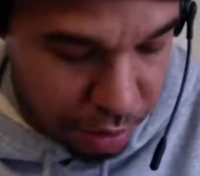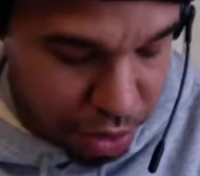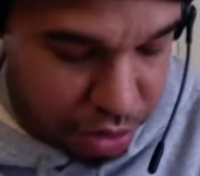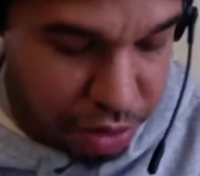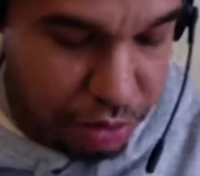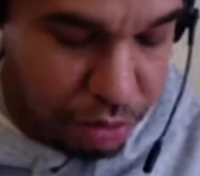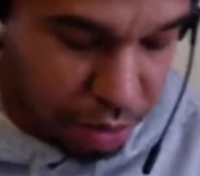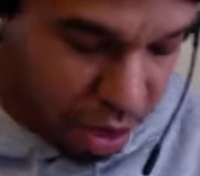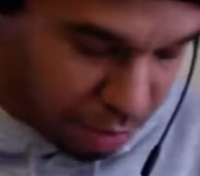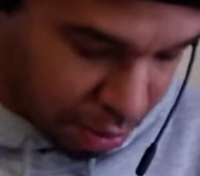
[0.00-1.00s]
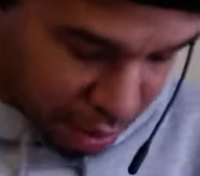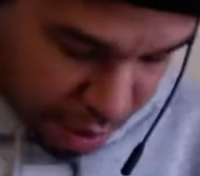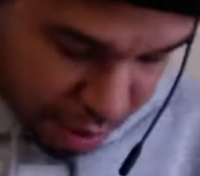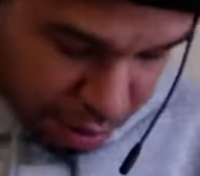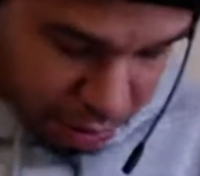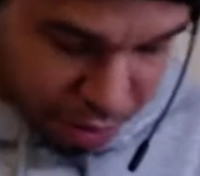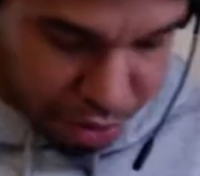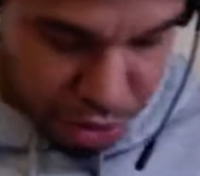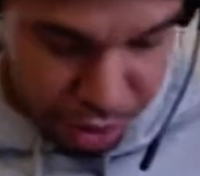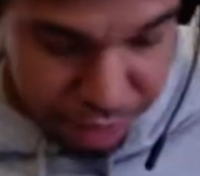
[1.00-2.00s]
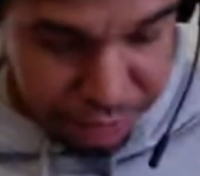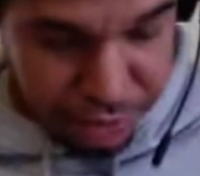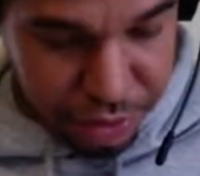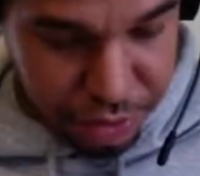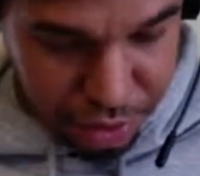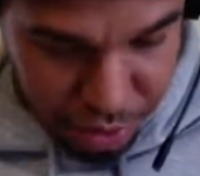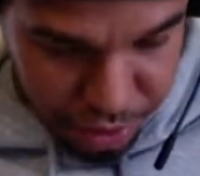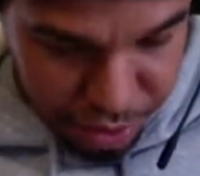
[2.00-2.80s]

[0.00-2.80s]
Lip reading: I'm just keeping an eye on this shit for this